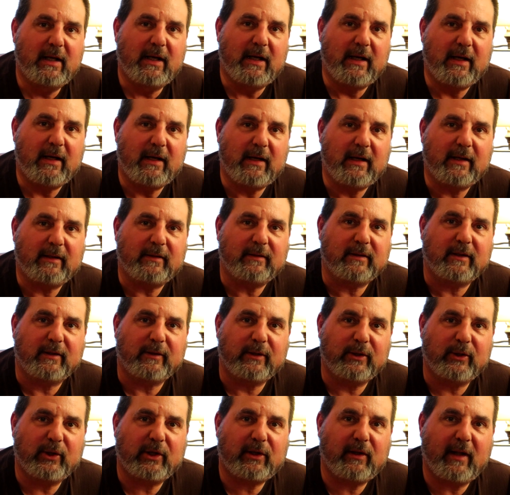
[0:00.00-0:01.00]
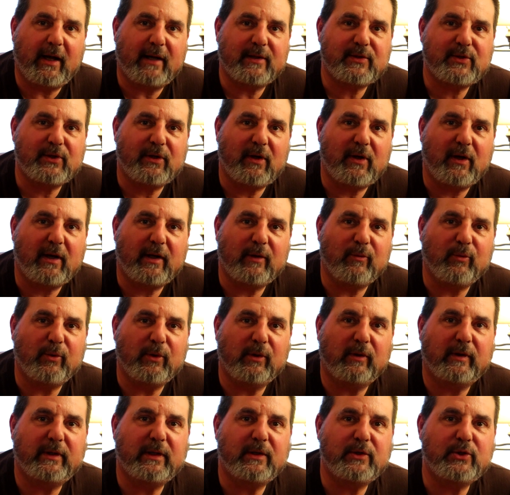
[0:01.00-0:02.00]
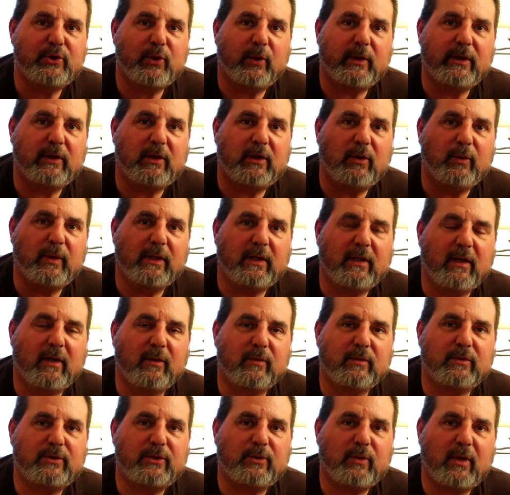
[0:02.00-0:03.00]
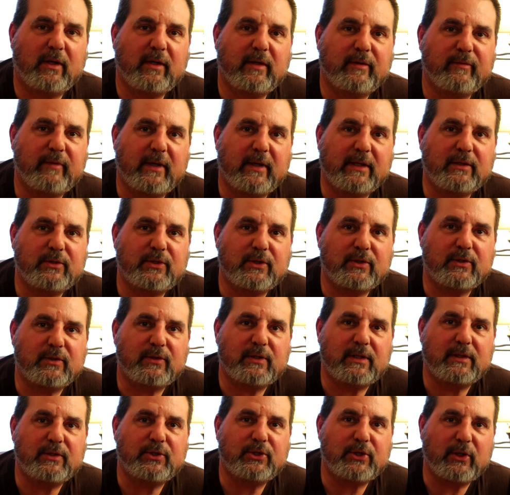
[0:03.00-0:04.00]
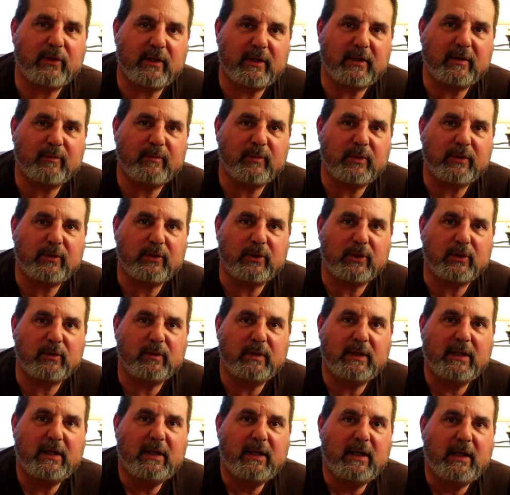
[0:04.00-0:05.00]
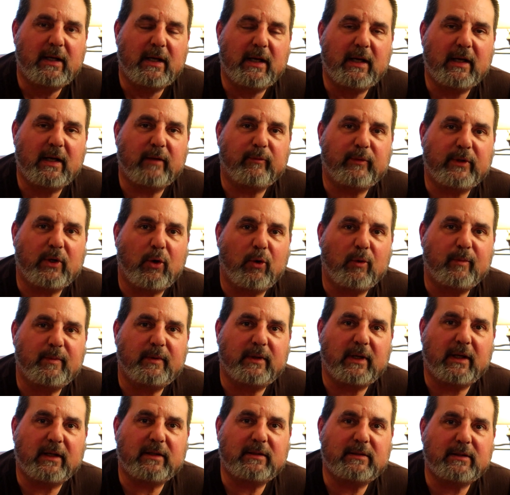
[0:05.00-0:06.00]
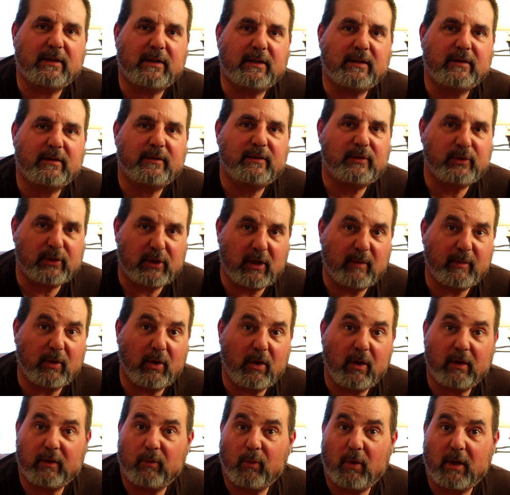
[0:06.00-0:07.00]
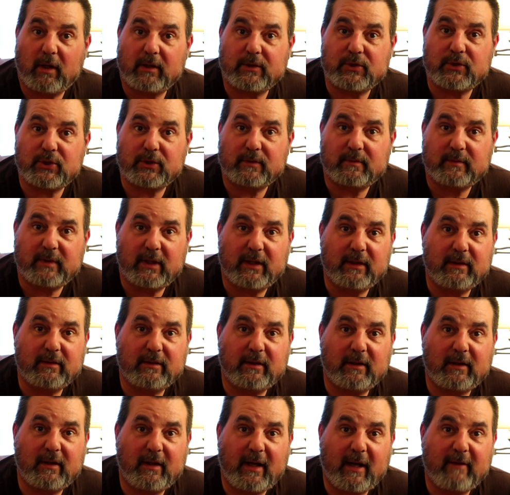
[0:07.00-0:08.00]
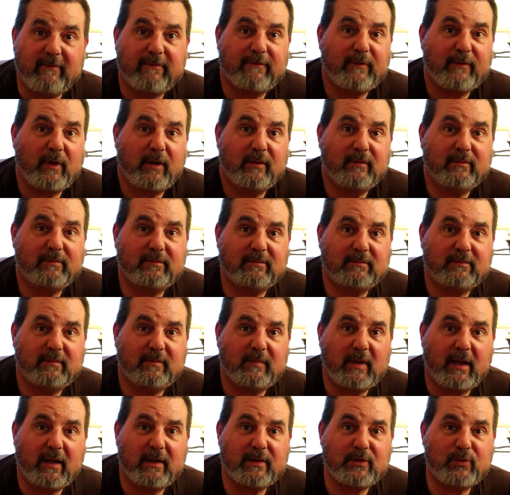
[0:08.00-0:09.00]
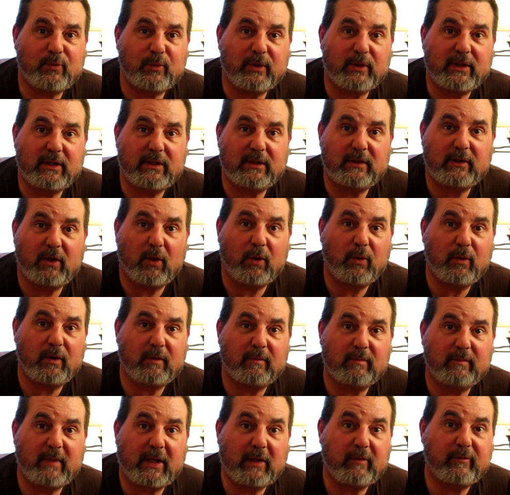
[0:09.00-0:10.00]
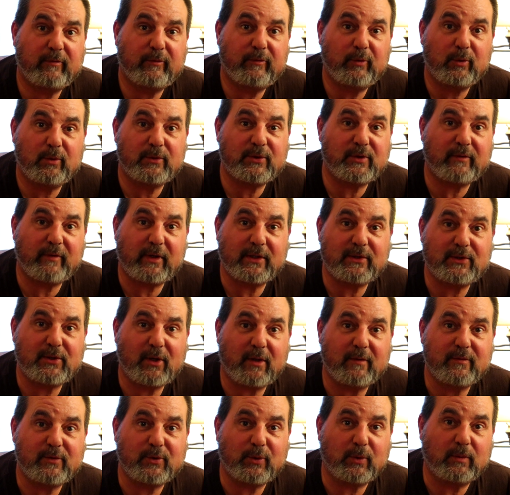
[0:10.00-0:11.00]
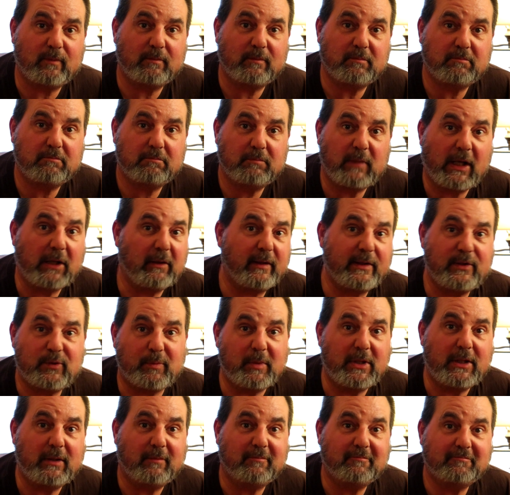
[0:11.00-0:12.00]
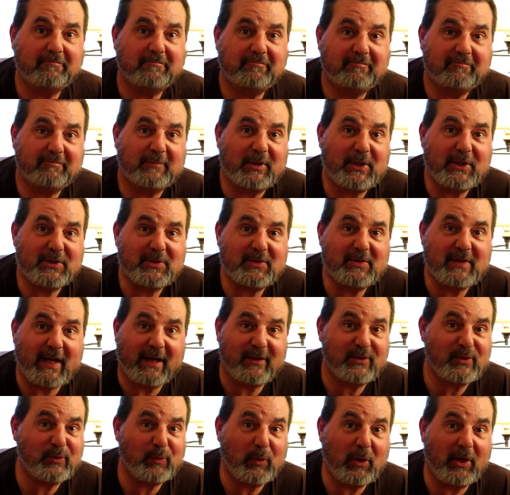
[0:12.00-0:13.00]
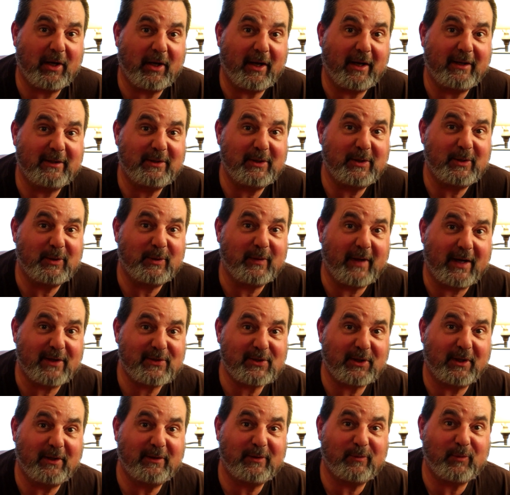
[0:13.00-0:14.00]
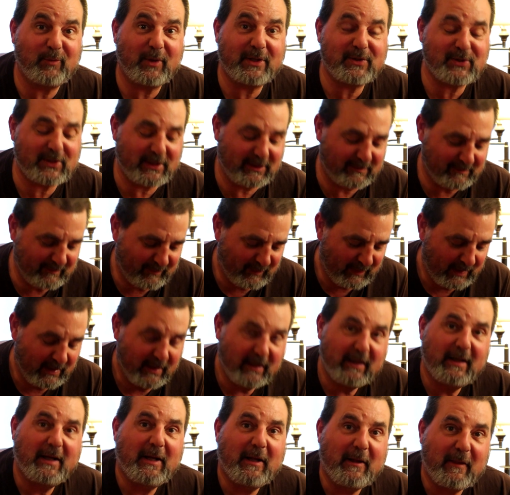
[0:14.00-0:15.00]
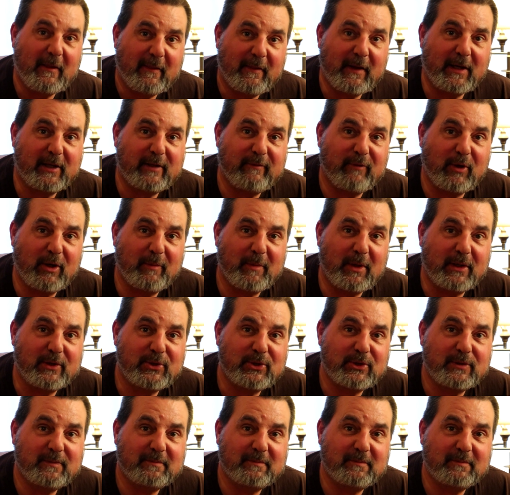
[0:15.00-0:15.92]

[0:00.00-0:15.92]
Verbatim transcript: And uh, Lyriclass and I really enjoy going out to our adventures and sharing them with you. And we hope that uh, you come along and watch and uh, have fun as we go and make fools of ourselves, or at least me, because that's what I do. That's London Westy. Thank you very much.